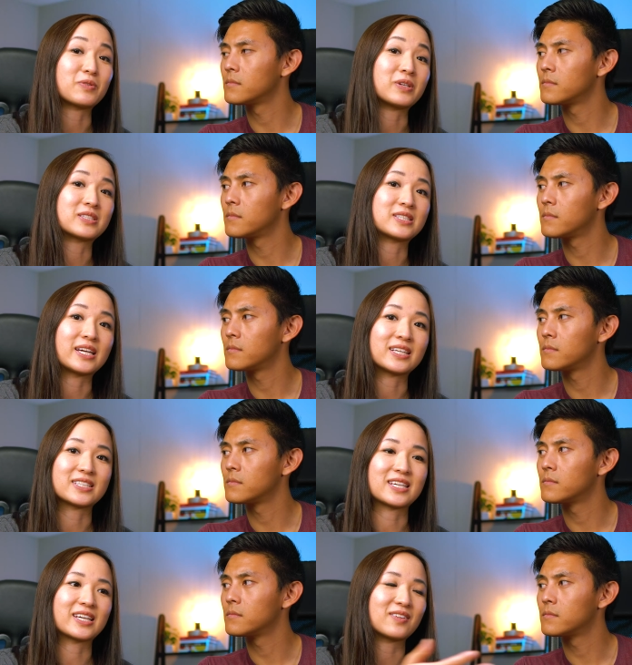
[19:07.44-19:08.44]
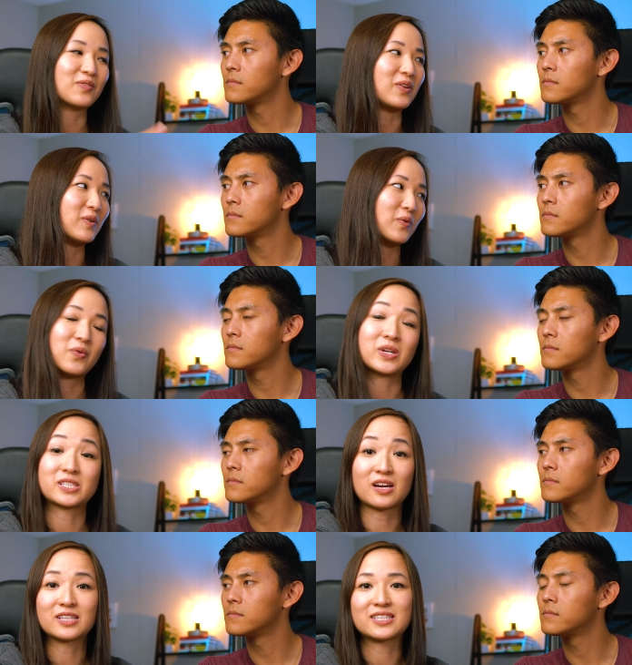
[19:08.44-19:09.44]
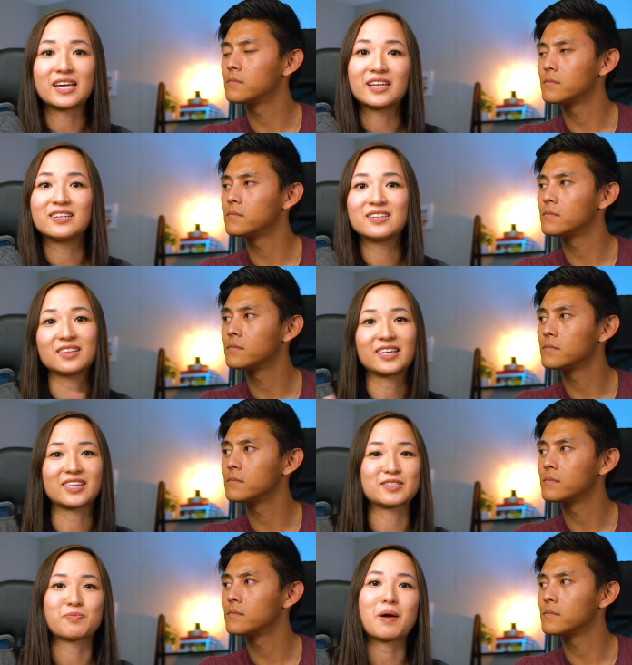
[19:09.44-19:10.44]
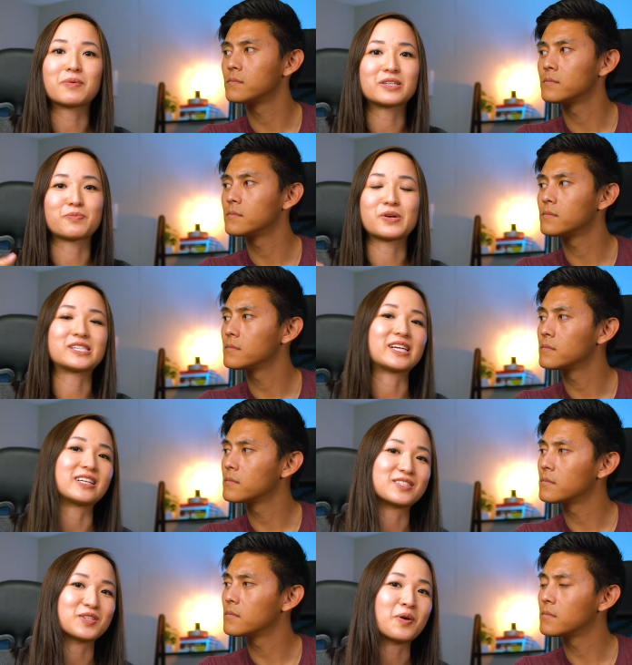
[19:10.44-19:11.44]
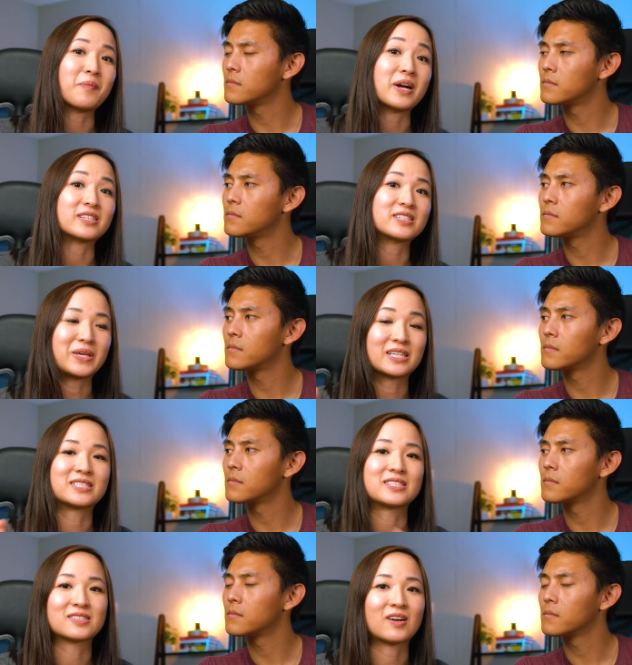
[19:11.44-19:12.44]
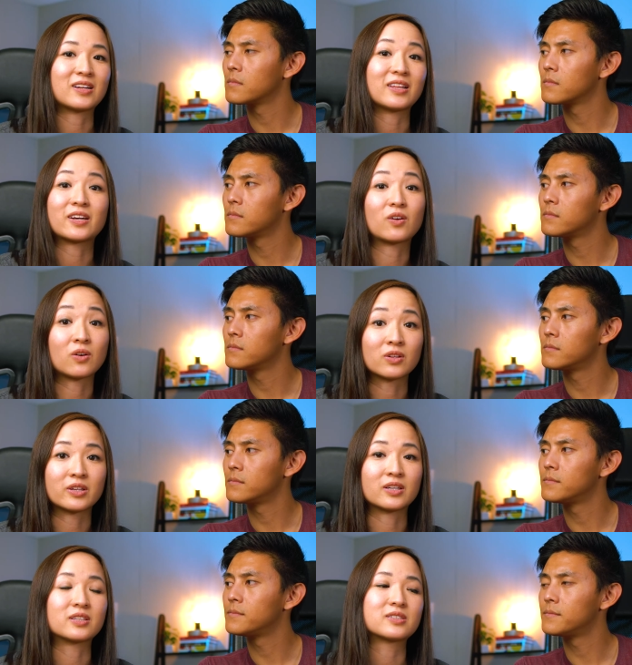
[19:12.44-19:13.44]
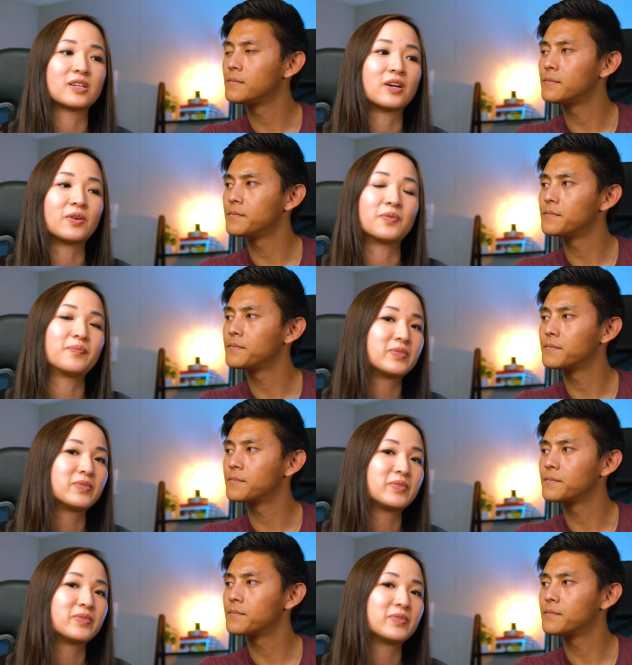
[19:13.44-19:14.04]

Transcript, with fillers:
Speaker 1: with real estate. It's like, like what Sean said, like his properties appreciated so much because he started like earlier. So